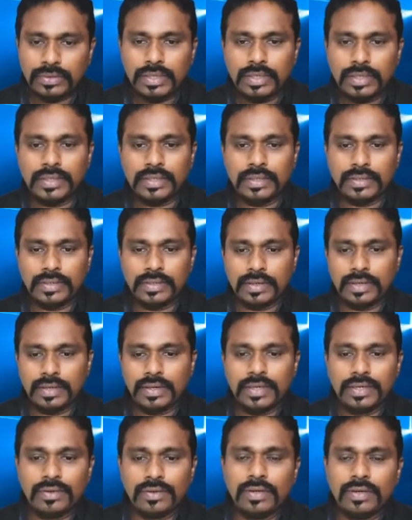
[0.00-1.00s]
that
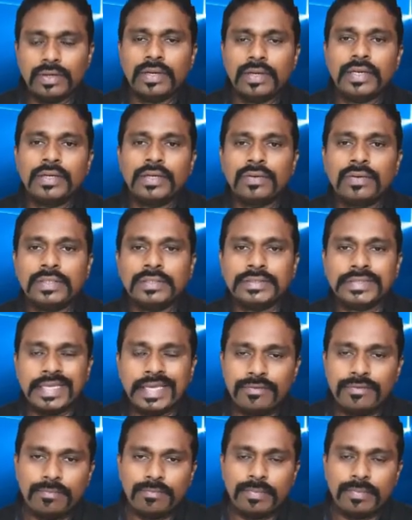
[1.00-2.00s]
it will
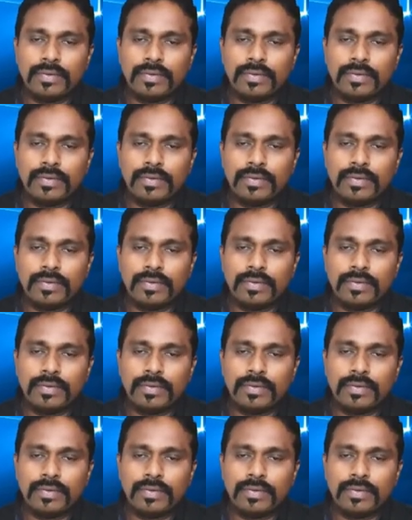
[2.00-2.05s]
save